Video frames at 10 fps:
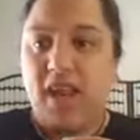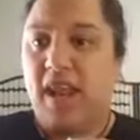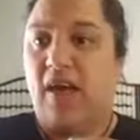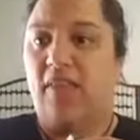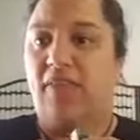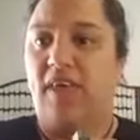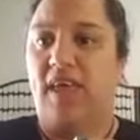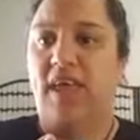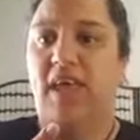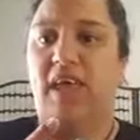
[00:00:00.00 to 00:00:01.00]

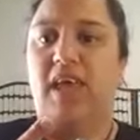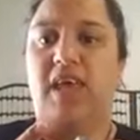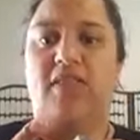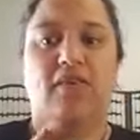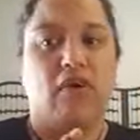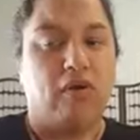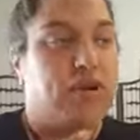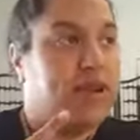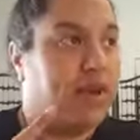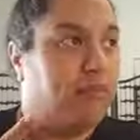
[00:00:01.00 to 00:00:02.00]
there are
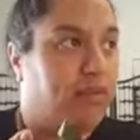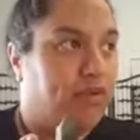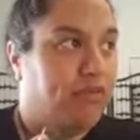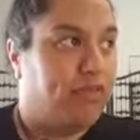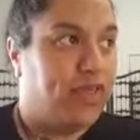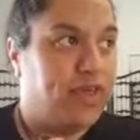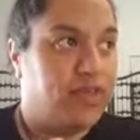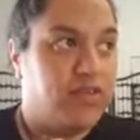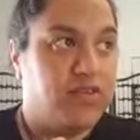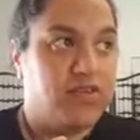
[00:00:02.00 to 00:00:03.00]
a number of
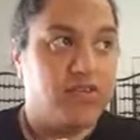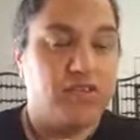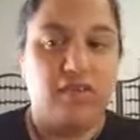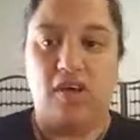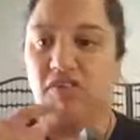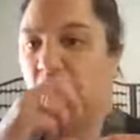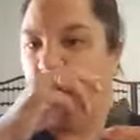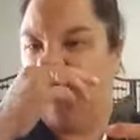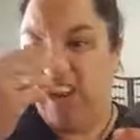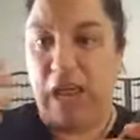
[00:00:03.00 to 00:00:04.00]
names for